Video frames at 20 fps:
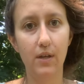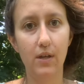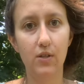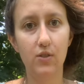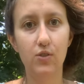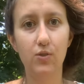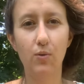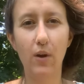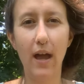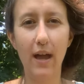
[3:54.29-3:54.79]

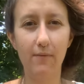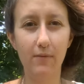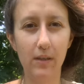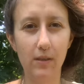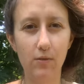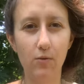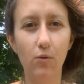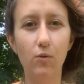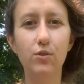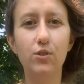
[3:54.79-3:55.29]
So having
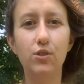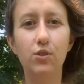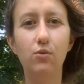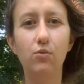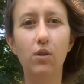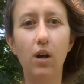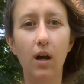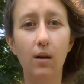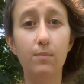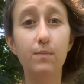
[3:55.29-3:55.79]
those two
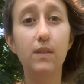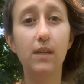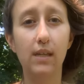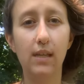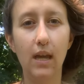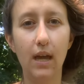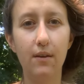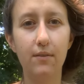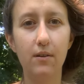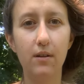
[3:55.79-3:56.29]
come
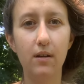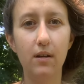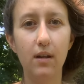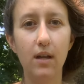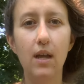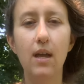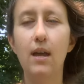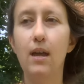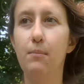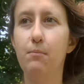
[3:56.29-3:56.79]
together
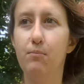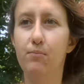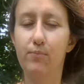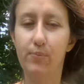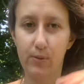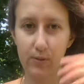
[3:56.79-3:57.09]
and